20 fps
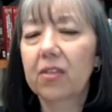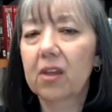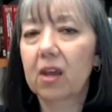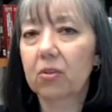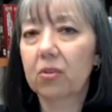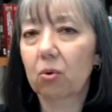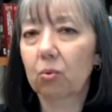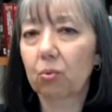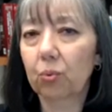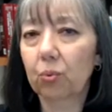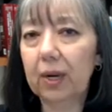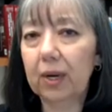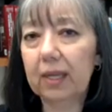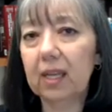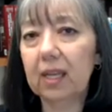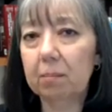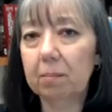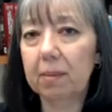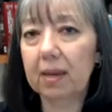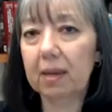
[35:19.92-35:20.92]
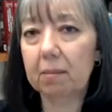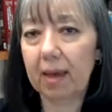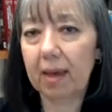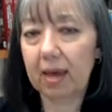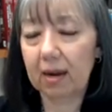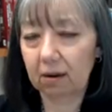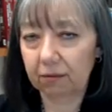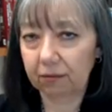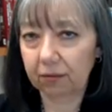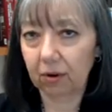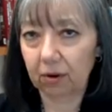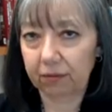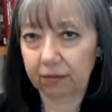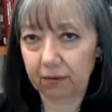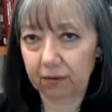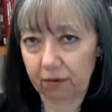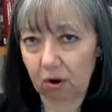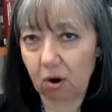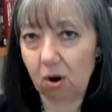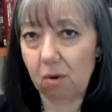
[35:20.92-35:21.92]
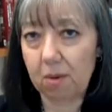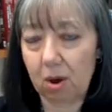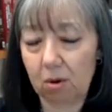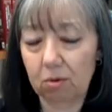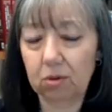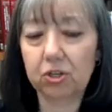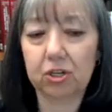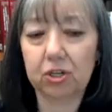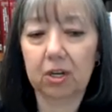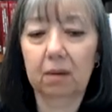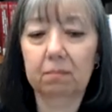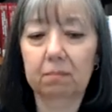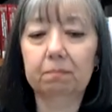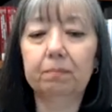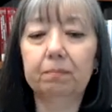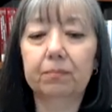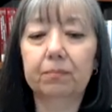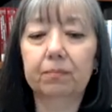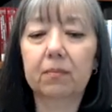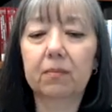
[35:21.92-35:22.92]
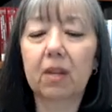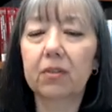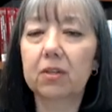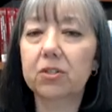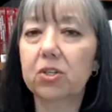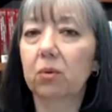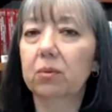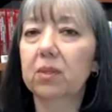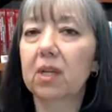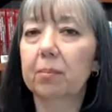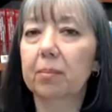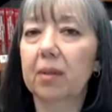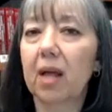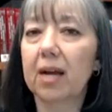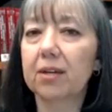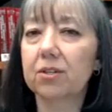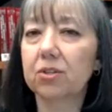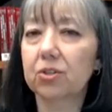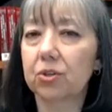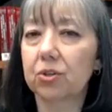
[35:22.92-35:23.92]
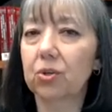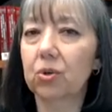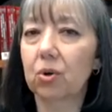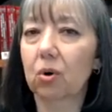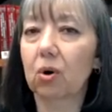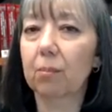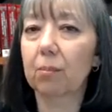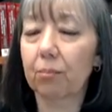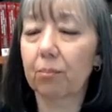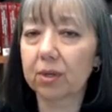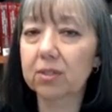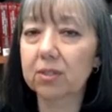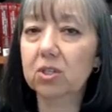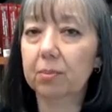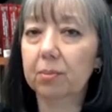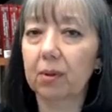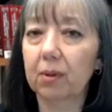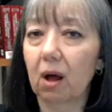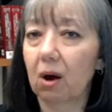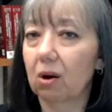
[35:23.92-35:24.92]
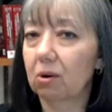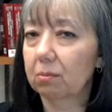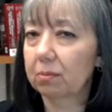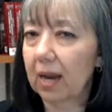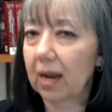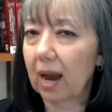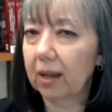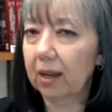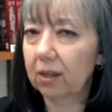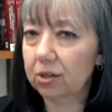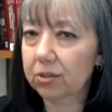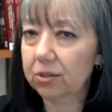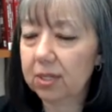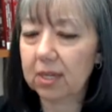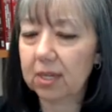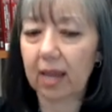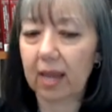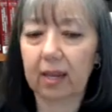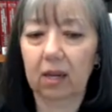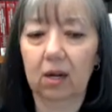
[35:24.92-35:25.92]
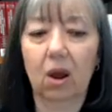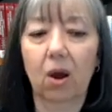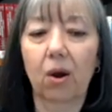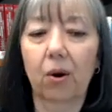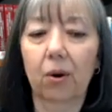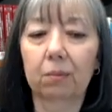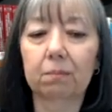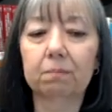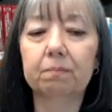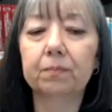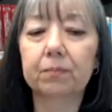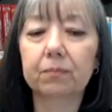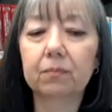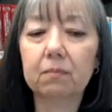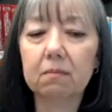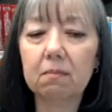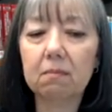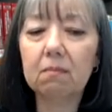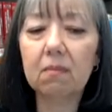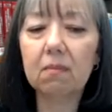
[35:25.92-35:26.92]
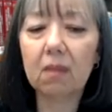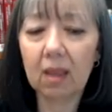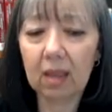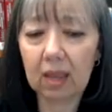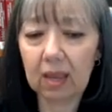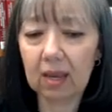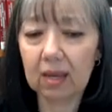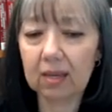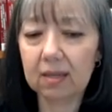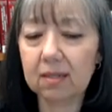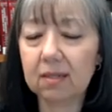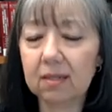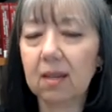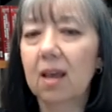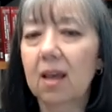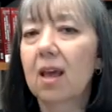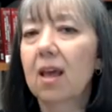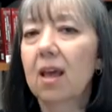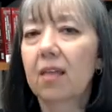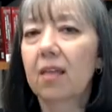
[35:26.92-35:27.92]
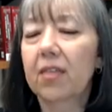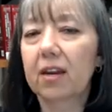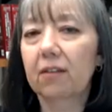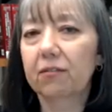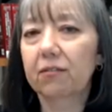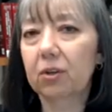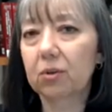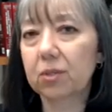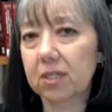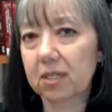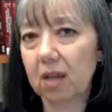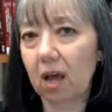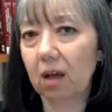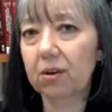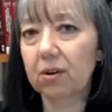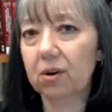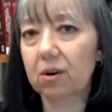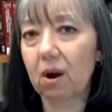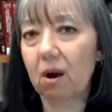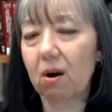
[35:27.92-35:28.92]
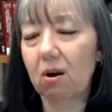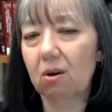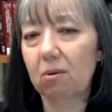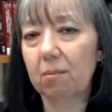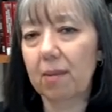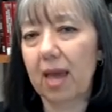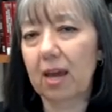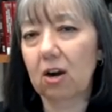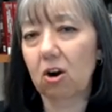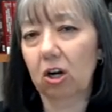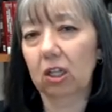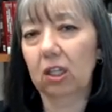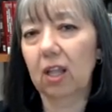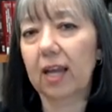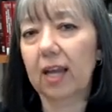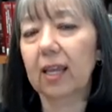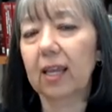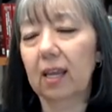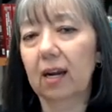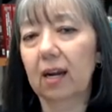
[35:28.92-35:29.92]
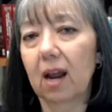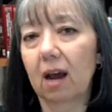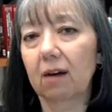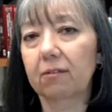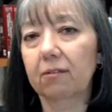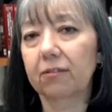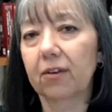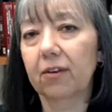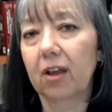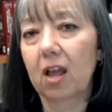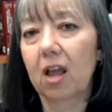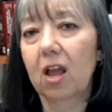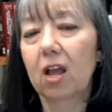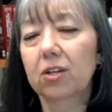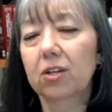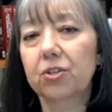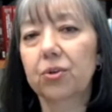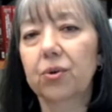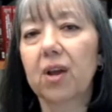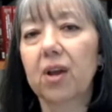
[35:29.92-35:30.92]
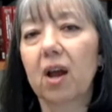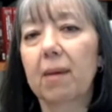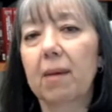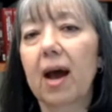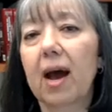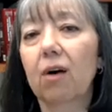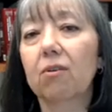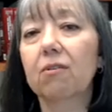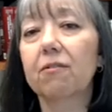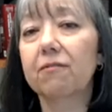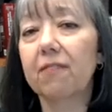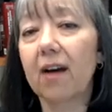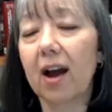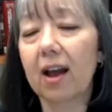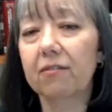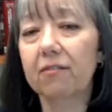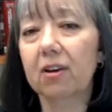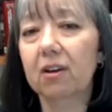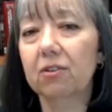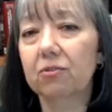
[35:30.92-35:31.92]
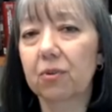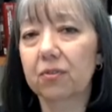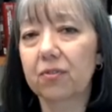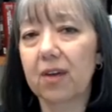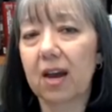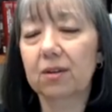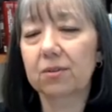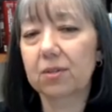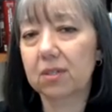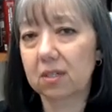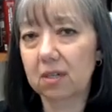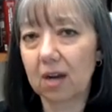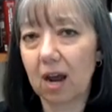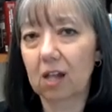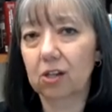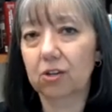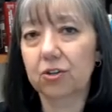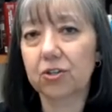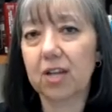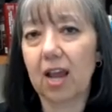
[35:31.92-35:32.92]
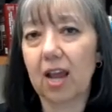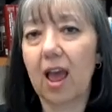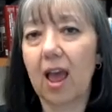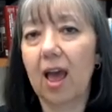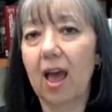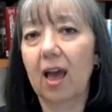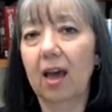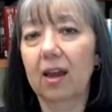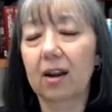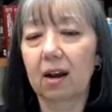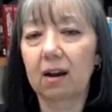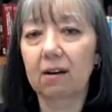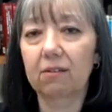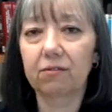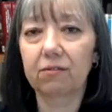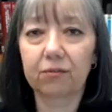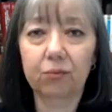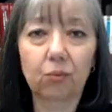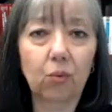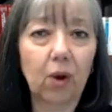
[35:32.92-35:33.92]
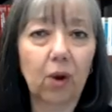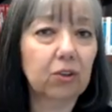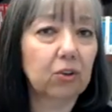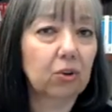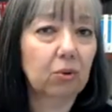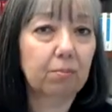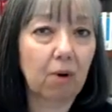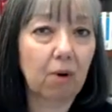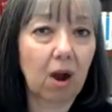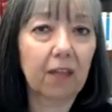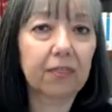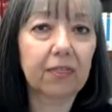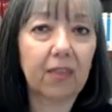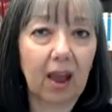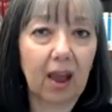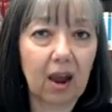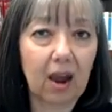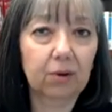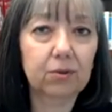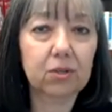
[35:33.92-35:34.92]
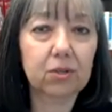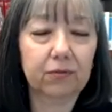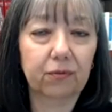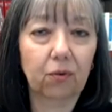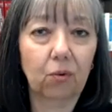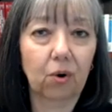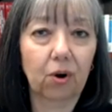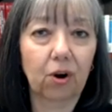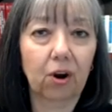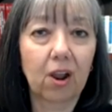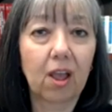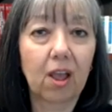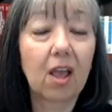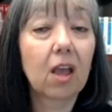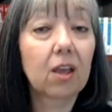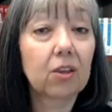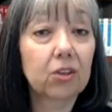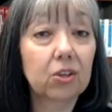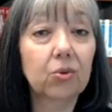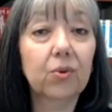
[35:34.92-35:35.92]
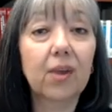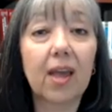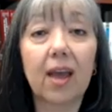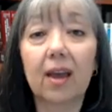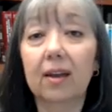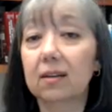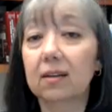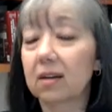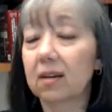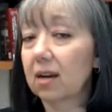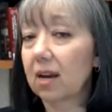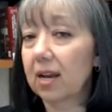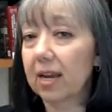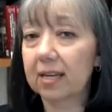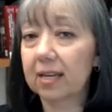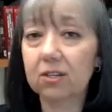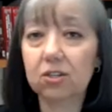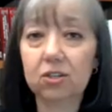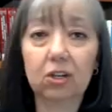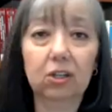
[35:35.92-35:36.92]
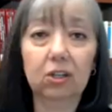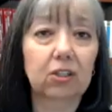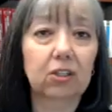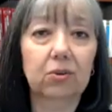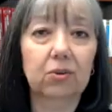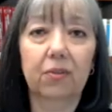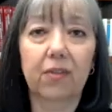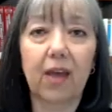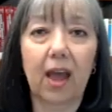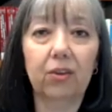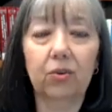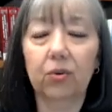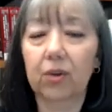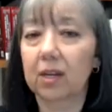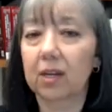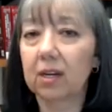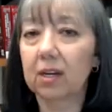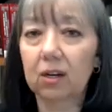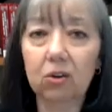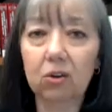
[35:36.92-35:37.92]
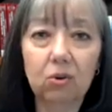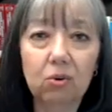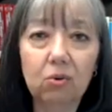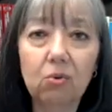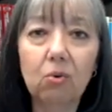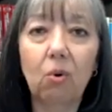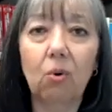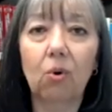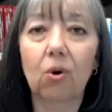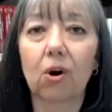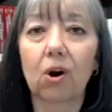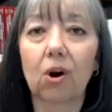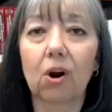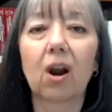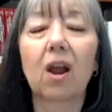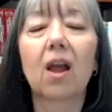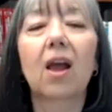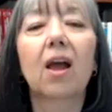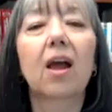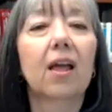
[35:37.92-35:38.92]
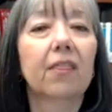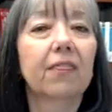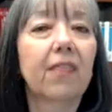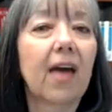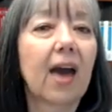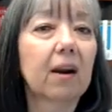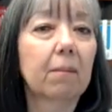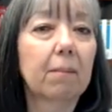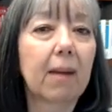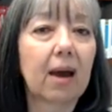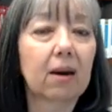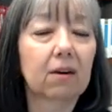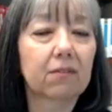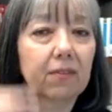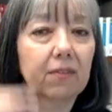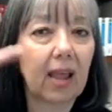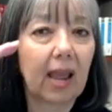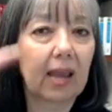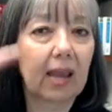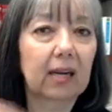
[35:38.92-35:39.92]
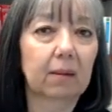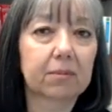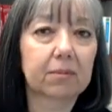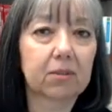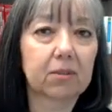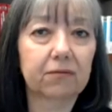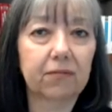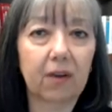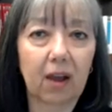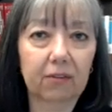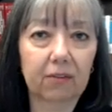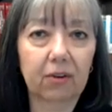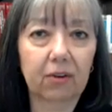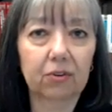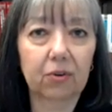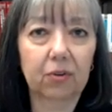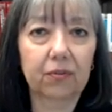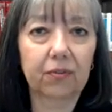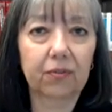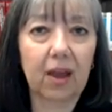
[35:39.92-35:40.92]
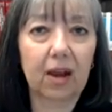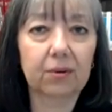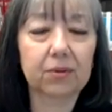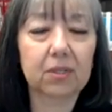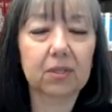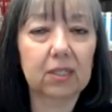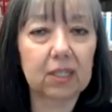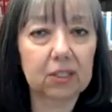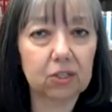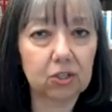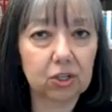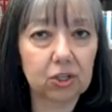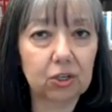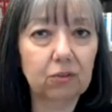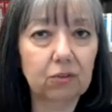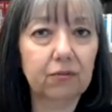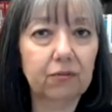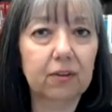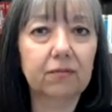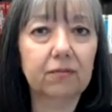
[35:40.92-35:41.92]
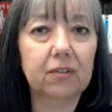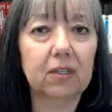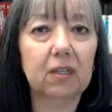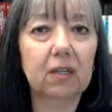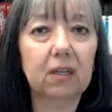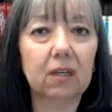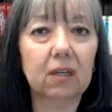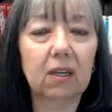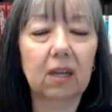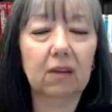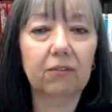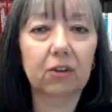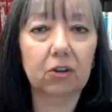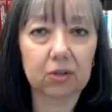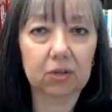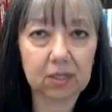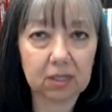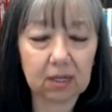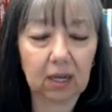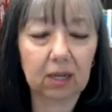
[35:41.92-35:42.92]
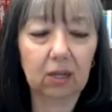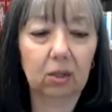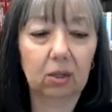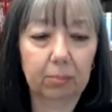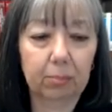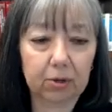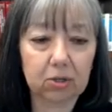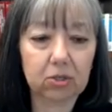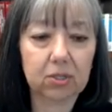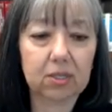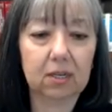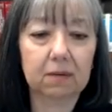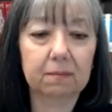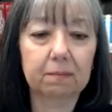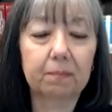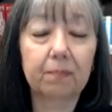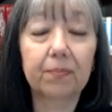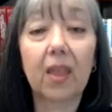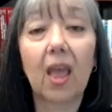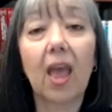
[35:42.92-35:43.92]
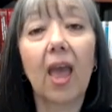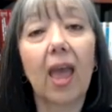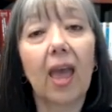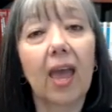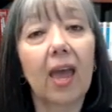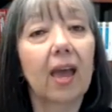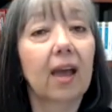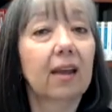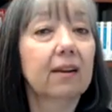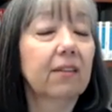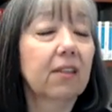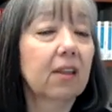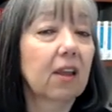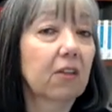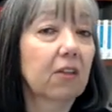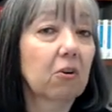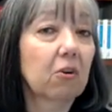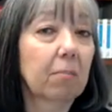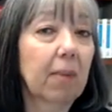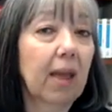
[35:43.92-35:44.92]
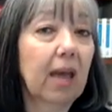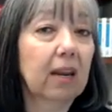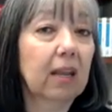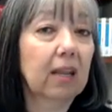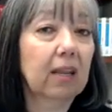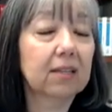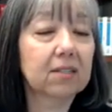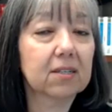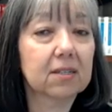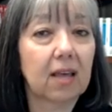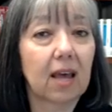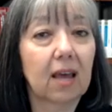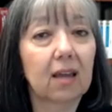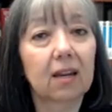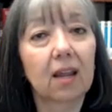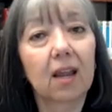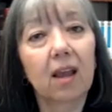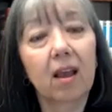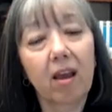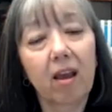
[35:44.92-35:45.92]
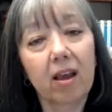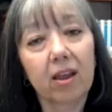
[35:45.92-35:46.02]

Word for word: The other really big benefit for home ownership, this only applies to your principal home, not your second home, is that if you sell your home and are lucky enough to come out $500,000 ahead of what you bought the house for, you can exclude that. You can ignore that amount of gain up to 500,000. It's 250 if you're a single person. And the other Benny is that